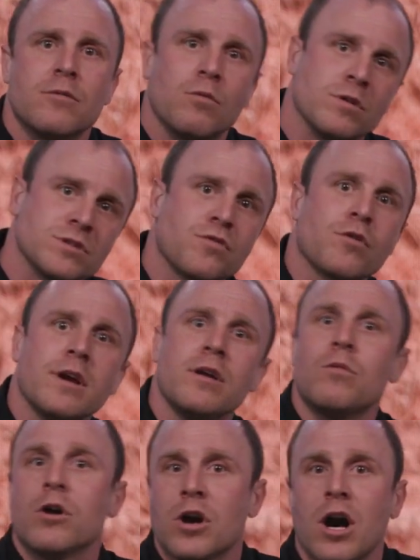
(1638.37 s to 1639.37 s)
one's free,
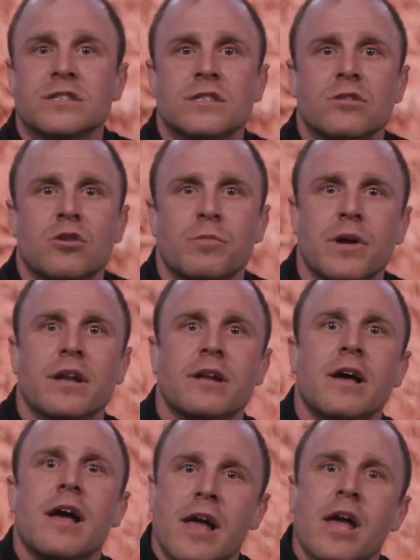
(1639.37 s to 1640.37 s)
one costs a little bit,
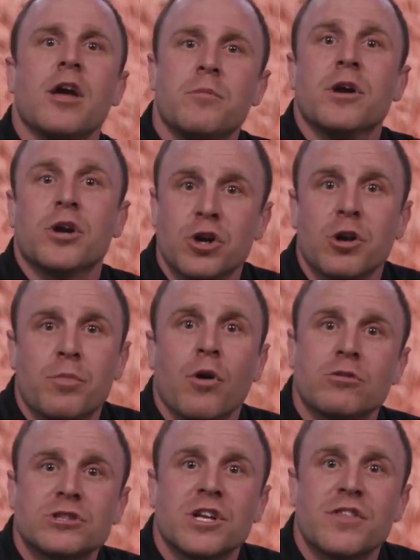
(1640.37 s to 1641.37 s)
it'd be a good
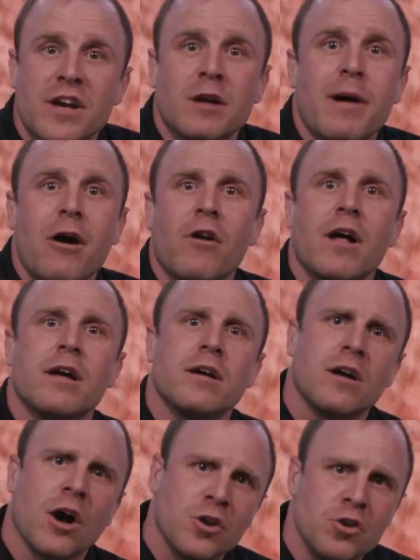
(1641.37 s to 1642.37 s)
approach to think about
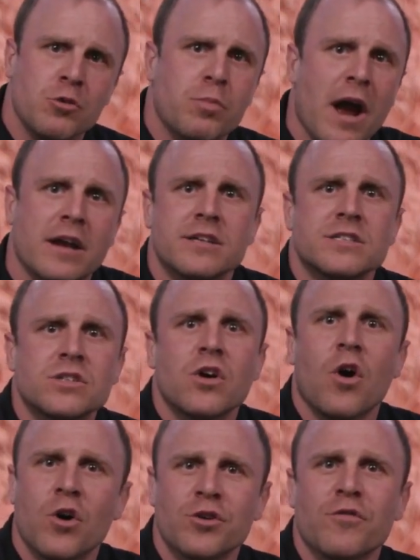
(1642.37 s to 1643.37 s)
a new practice
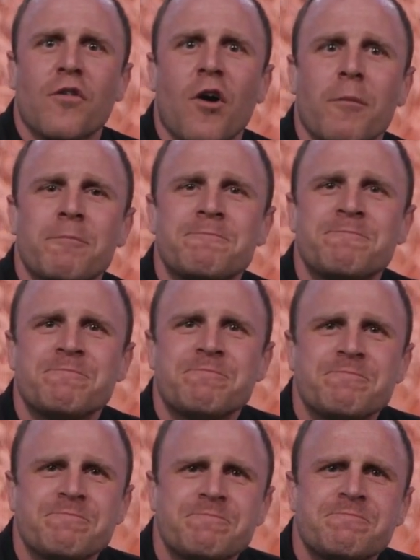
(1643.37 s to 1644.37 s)
on your farm.
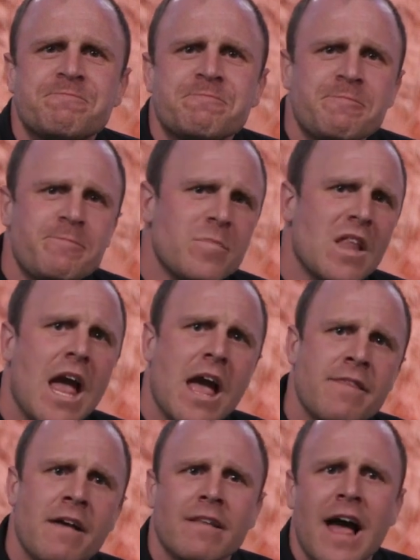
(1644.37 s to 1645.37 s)

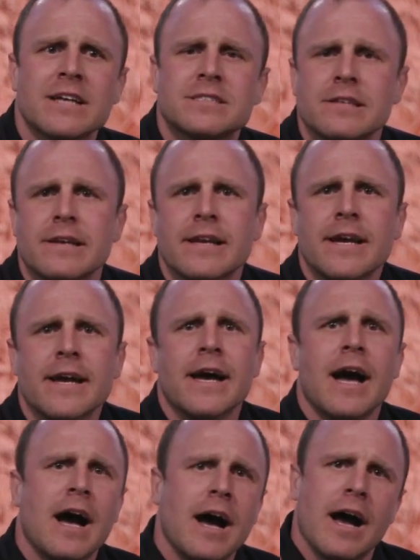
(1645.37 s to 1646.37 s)
And then lastly,
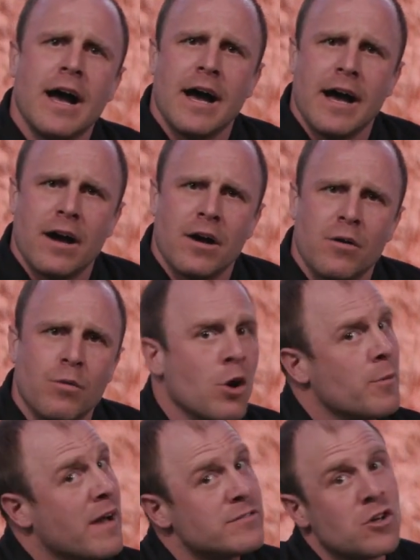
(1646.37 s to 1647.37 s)
we
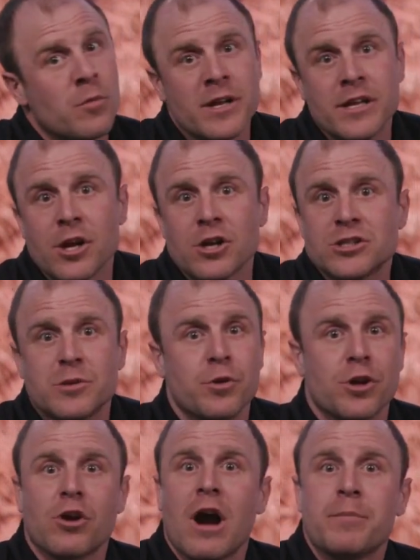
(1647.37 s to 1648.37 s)
only have so many years to
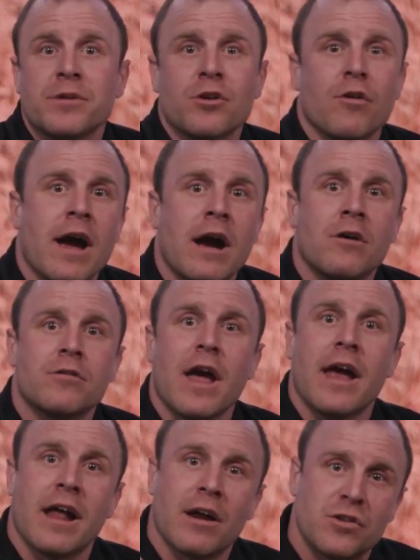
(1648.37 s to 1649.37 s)
put a crop in the ground,
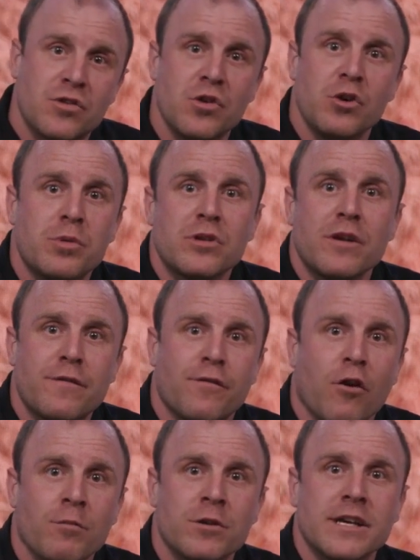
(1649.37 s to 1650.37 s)
and I do believe
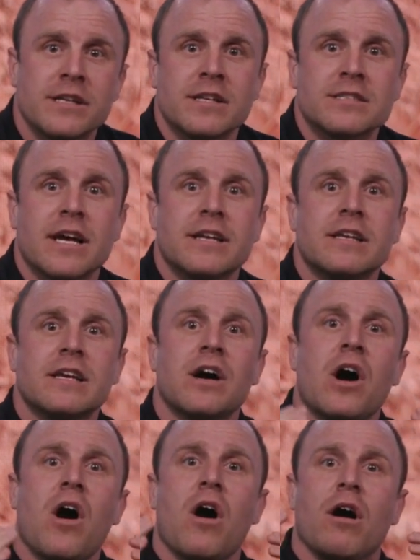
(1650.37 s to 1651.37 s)
firmly in this
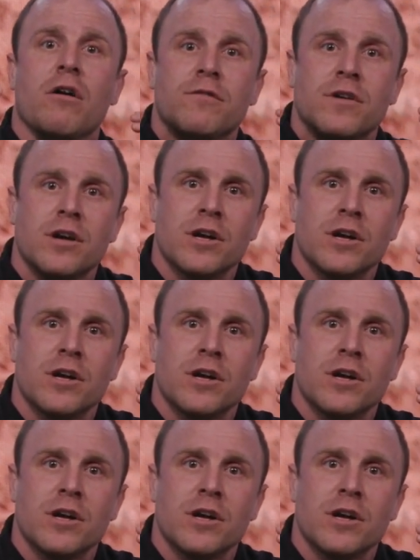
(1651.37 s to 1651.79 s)
idea of